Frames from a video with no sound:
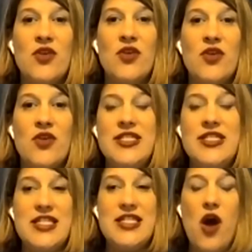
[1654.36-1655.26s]
Corey
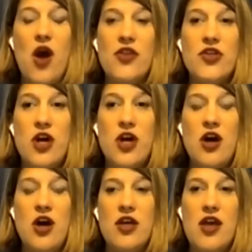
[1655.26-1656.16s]
says that they walk their
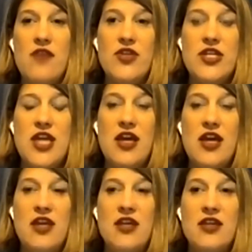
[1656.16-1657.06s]
dog every
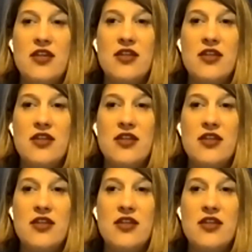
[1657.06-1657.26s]
day.